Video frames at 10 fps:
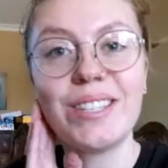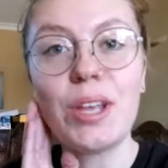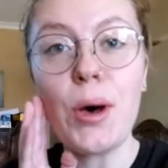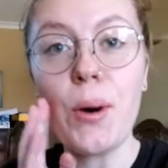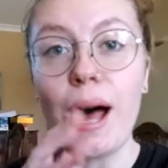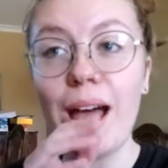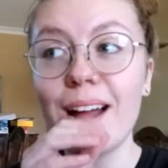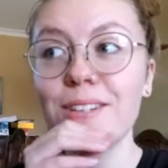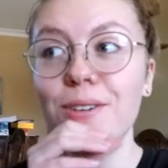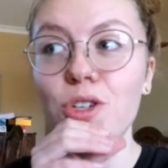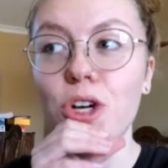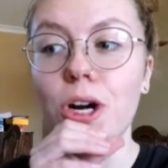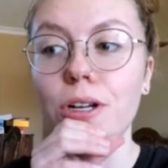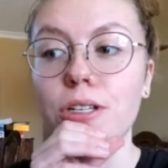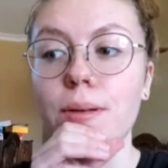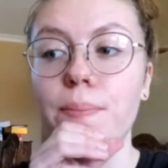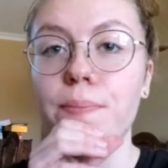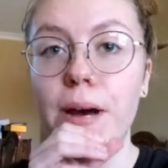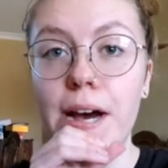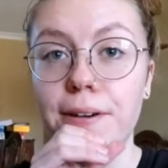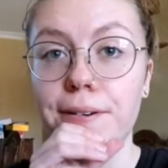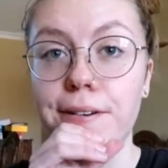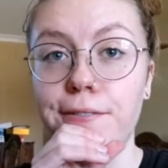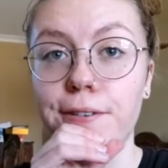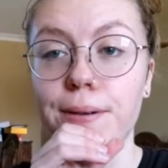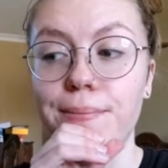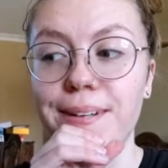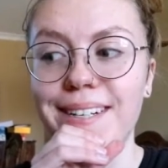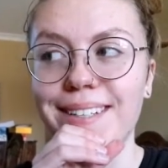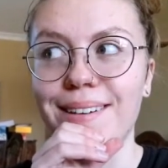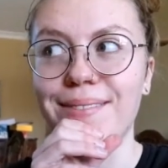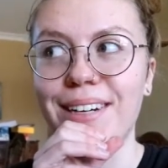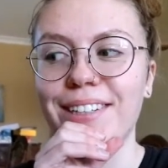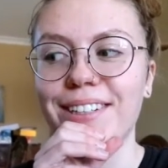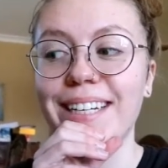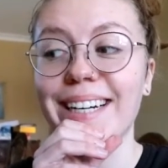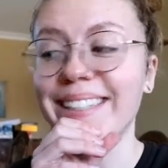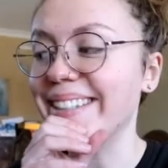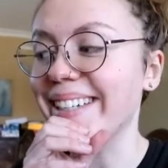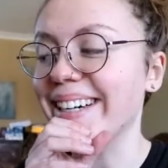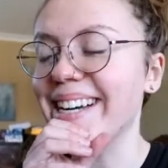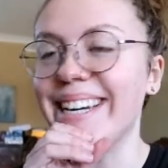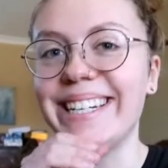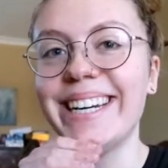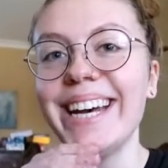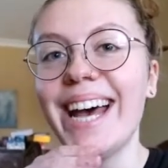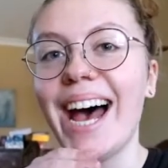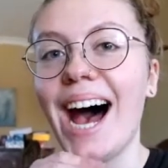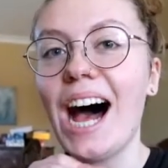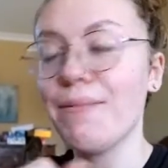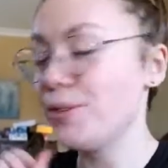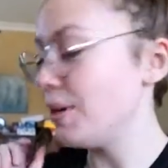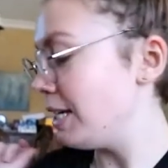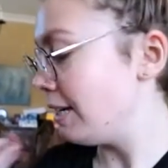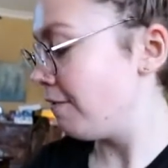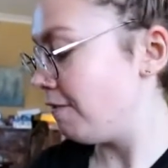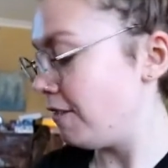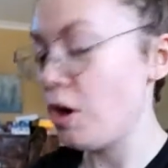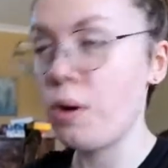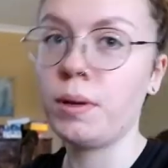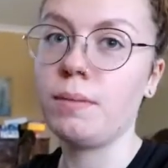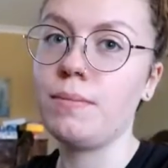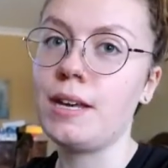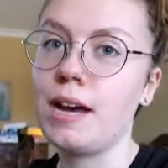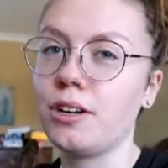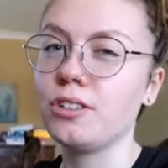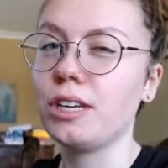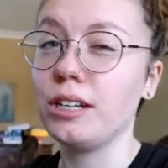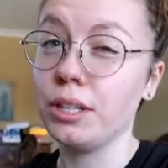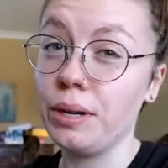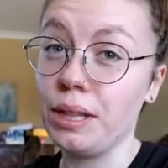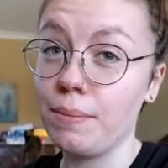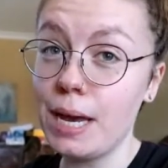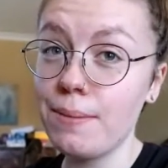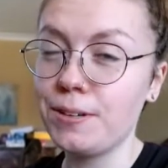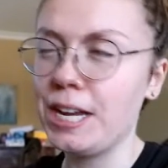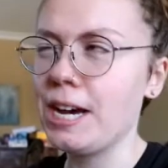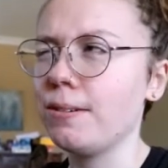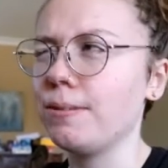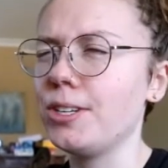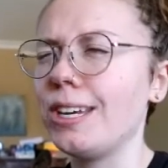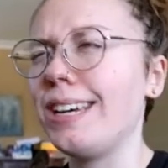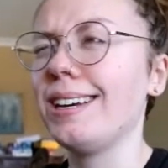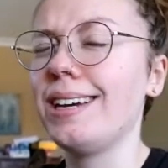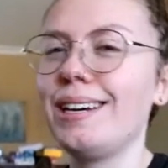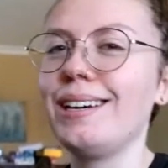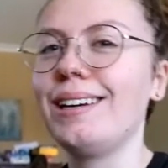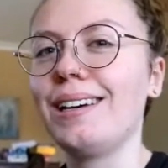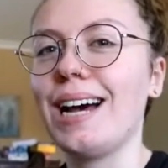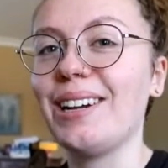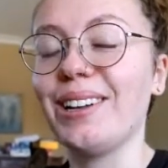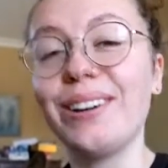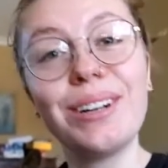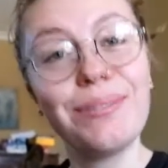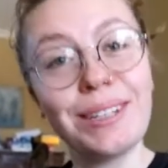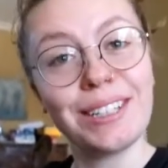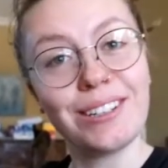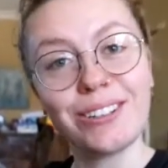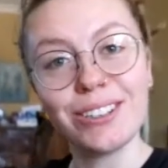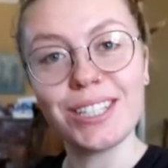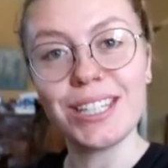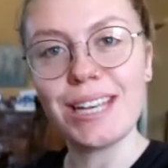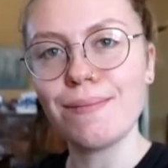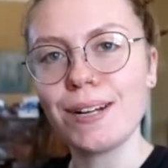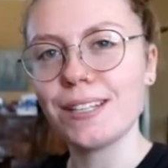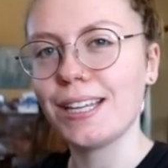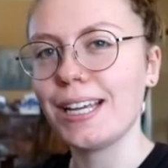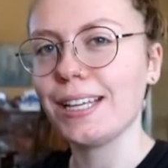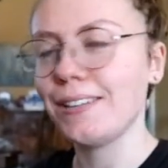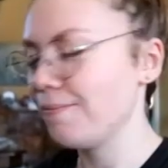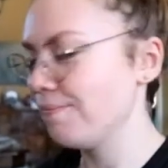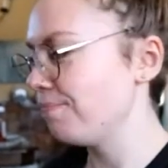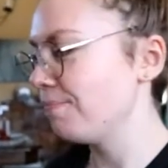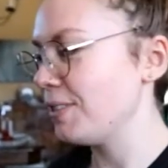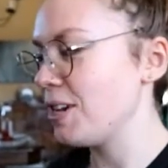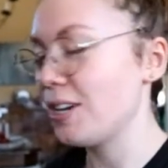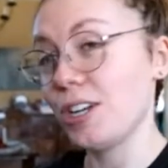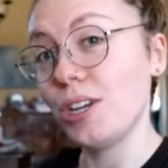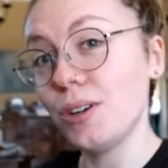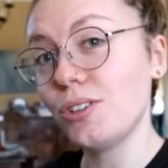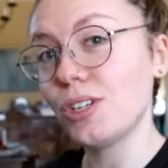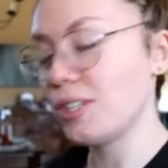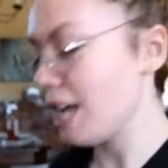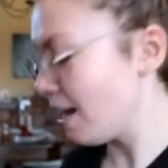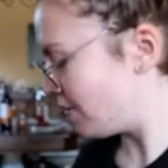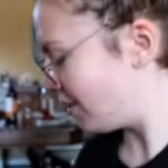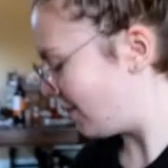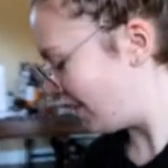So I had to go charge the battery for a bit because my battery kind of died. So I didn't film me actually gluing the paper down, which like, I don't know, it would have been cool to see, but it's like not a huge step. So